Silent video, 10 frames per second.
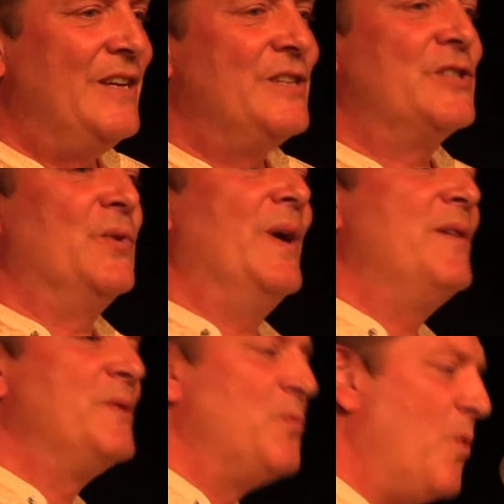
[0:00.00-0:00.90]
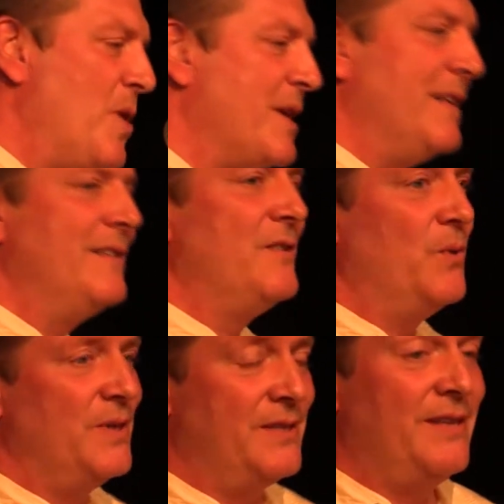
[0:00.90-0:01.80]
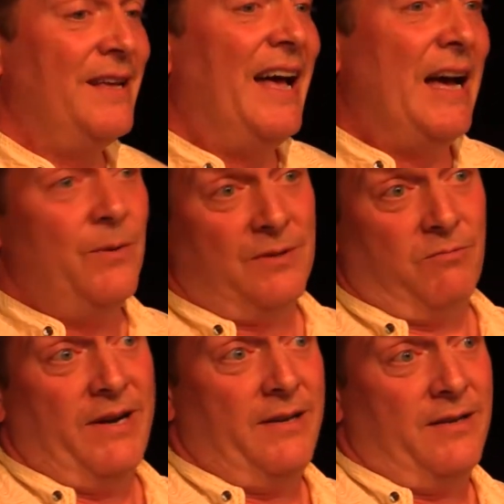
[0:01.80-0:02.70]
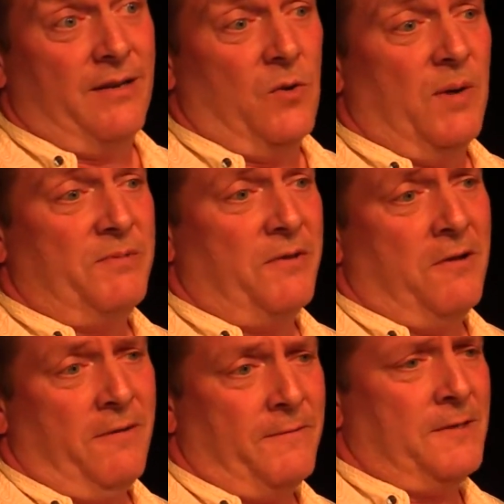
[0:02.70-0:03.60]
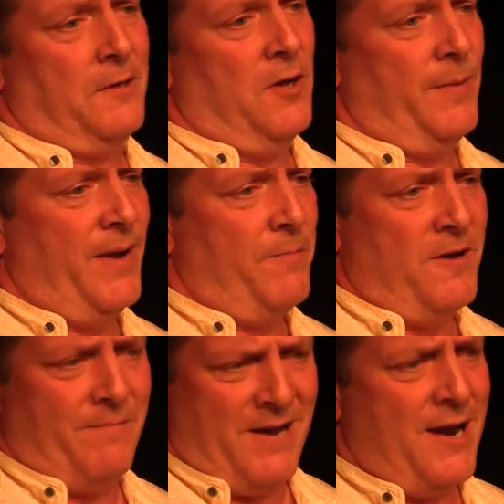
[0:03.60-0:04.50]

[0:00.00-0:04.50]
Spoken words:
So I was I was ready to go up to the office and call my mom.